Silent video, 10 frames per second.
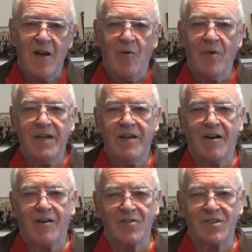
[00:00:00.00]
When they
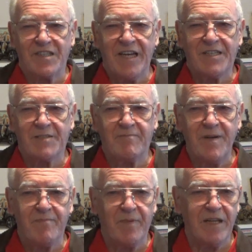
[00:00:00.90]
are on stage,
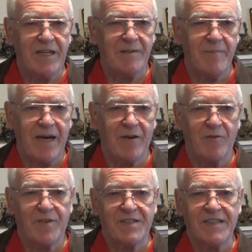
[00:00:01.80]
people in the back
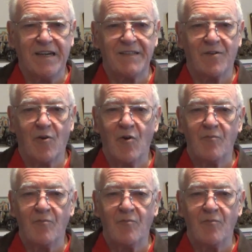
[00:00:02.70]
of the theater